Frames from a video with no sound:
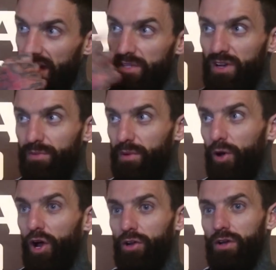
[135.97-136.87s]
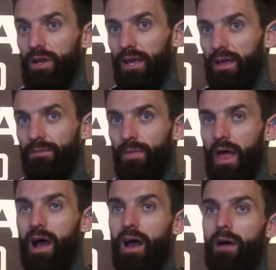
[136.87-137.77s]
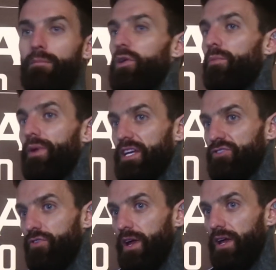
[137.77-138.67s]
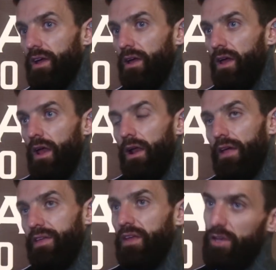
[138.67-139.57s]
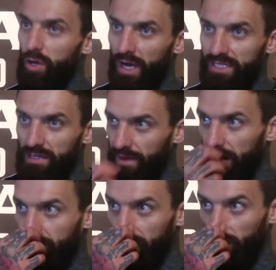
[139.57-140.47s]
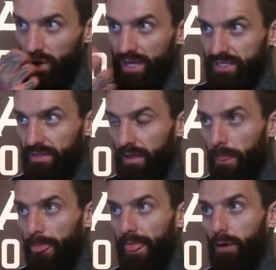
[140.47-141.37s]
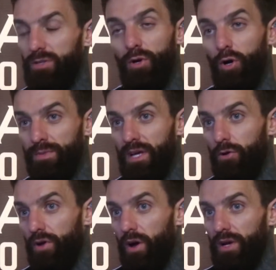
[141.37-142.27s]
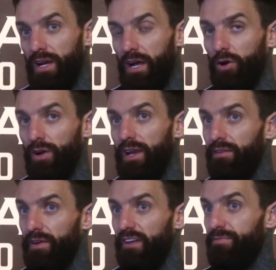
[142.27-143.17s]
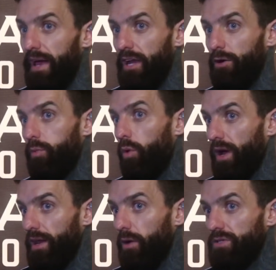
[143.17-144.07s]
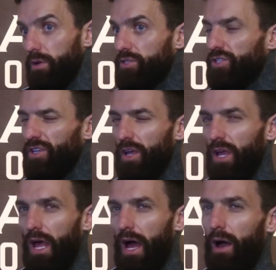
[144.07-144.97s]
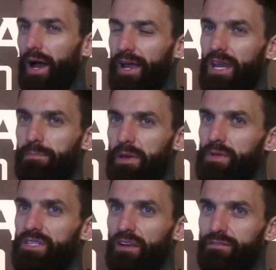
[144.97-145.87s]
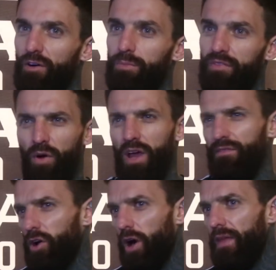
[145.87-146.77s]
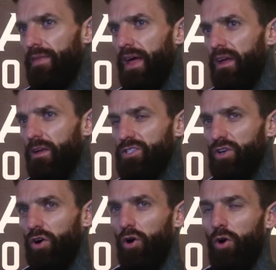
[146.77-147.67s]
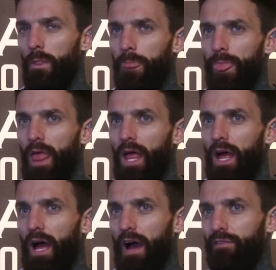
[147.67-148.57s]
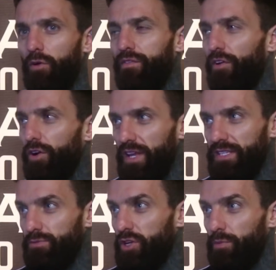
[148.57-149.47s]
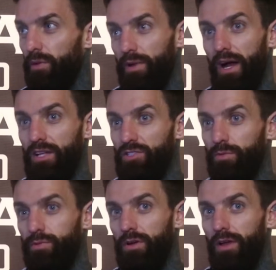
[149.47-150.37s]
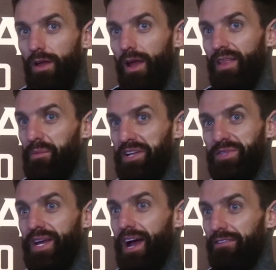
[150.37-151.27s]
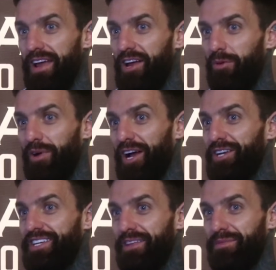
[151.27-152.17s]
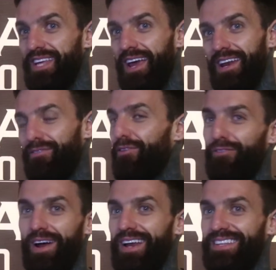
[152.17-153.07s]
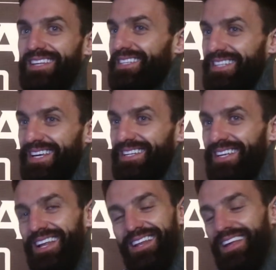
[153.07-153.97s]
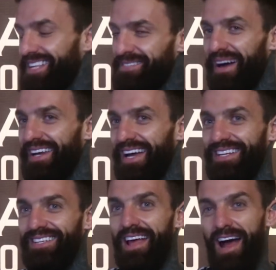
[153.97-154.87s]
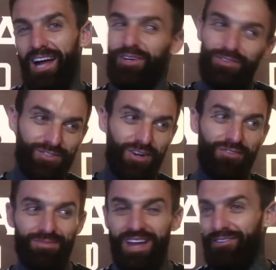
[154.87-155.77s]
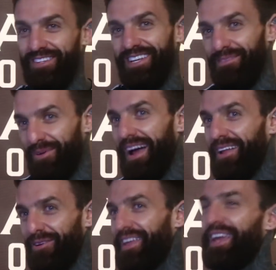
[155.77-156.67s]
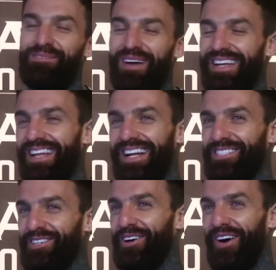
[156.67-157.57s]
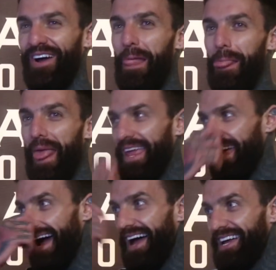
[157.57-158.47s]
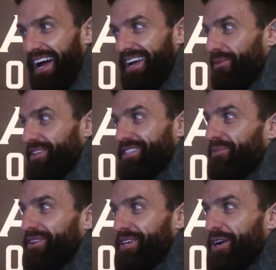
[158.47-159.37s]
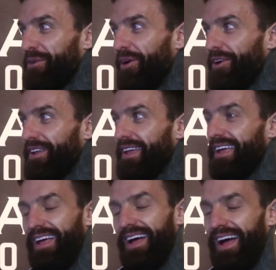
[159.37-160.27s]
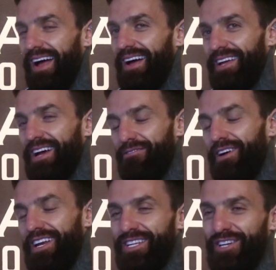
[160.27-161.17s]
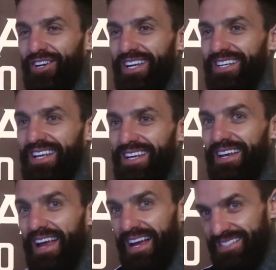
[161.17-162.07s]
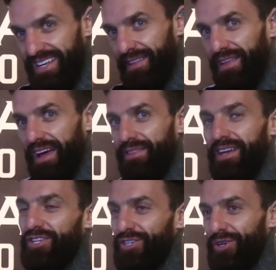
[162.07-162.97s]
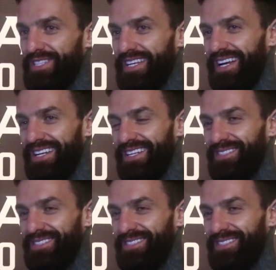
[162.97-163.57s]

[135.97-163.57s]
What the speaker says: That's what I've been working on. Like, I'm my own biggest critic. I think the Newcastle fight, if you noticed, that was my hometown crowd and I couldn't even lift my head up walking out. I kind of beat myself up before I even got in there. So I thought, fuck this, I'm just going to put my hands up. And then when Sweet Caroline came on, I could hear them singing. I thought, right, this is it. This is my night. I took the song from Darren Till, but I don't think he'll mind that. So yeah, once it come on, I really enjoyed it. And like I say, I think it's shown tonight.